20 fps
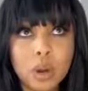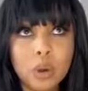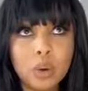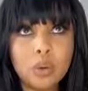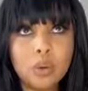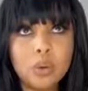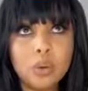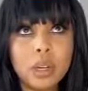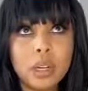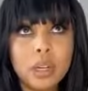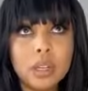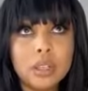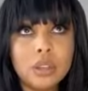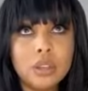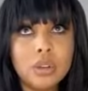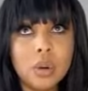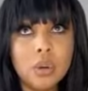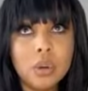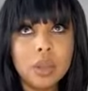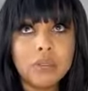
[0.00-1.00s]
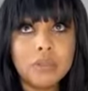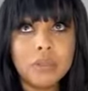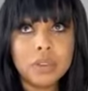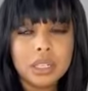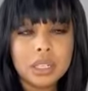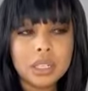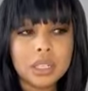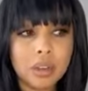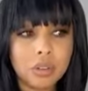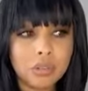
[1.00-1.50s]
don't give
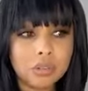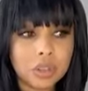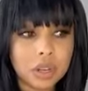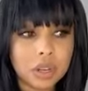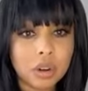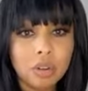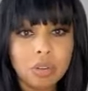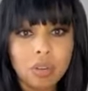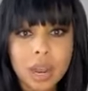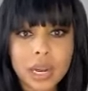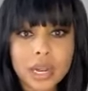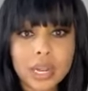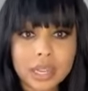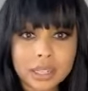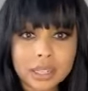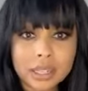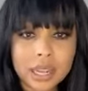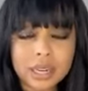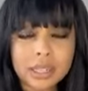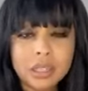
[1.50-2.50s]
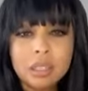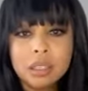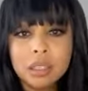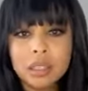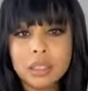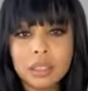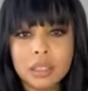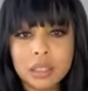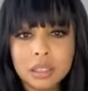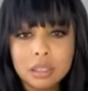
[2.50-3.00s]
yourself the credit that it
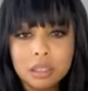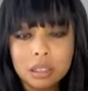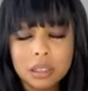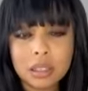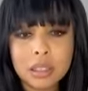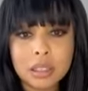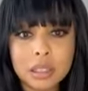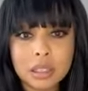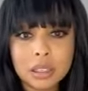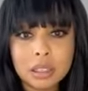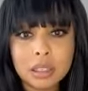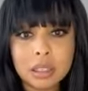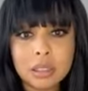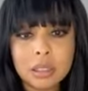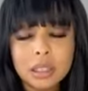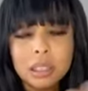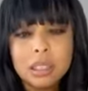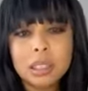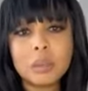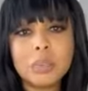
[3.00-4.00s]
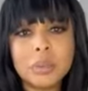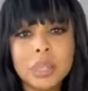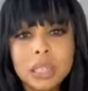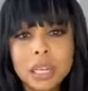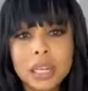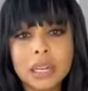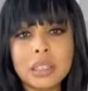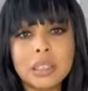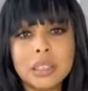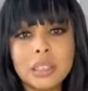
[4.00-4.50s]
took, the
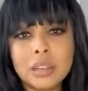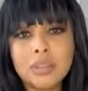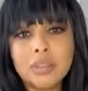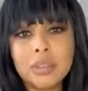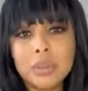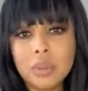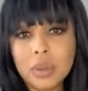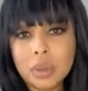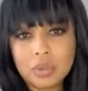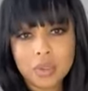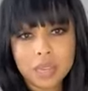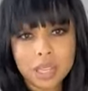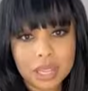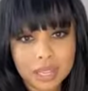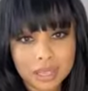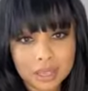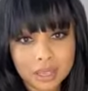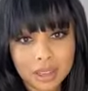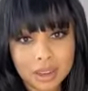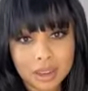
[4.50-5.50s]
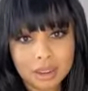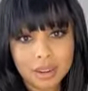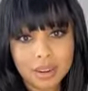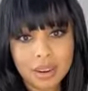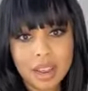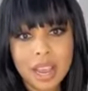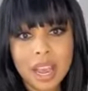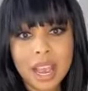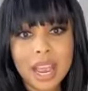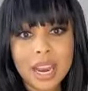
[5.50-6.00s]
discipline that it took you to even get there.
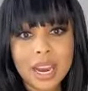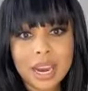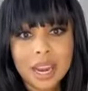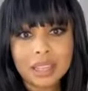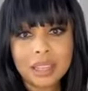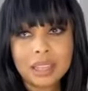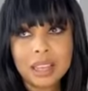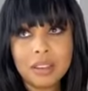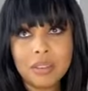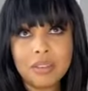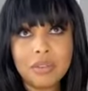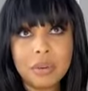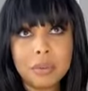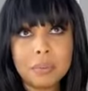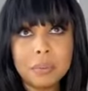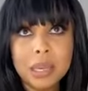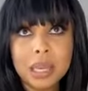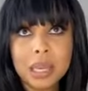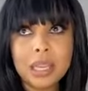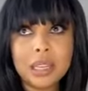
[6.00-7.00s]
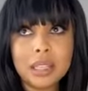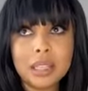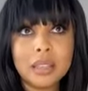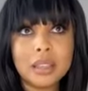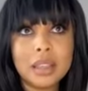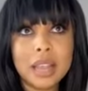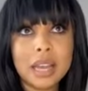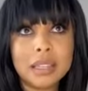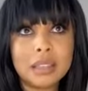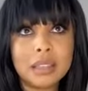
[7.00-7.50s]
And I think for me,
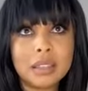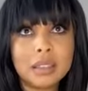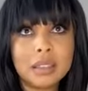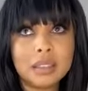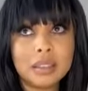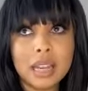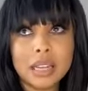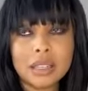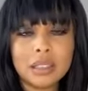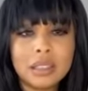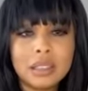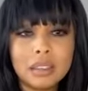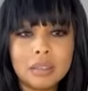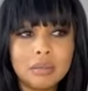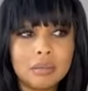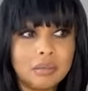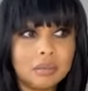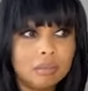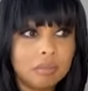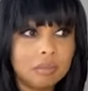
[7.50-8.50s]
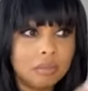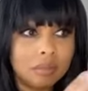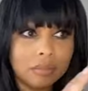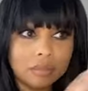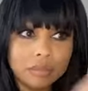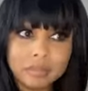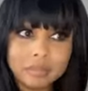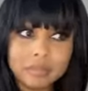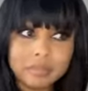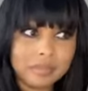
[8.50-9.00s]
that's
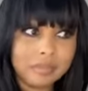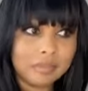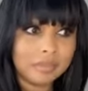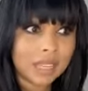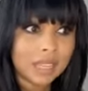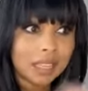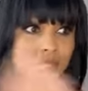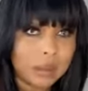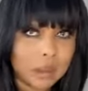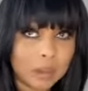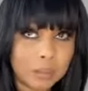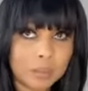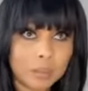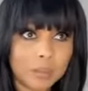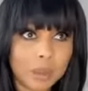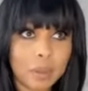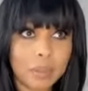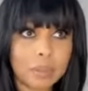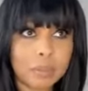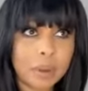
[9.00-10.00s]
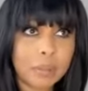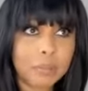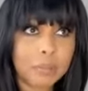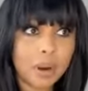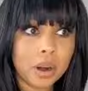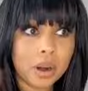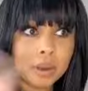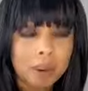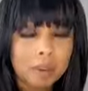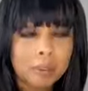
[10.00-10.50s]
a big
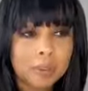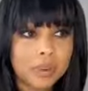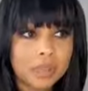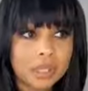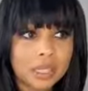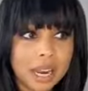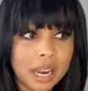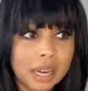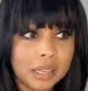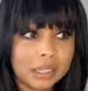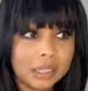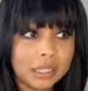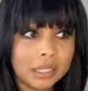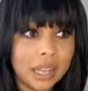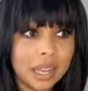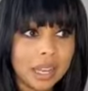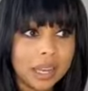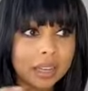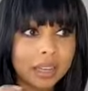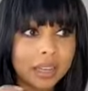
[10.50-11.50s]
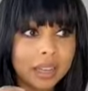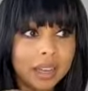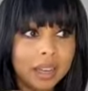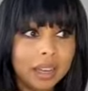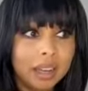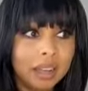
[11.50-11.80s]
part of my personality. Like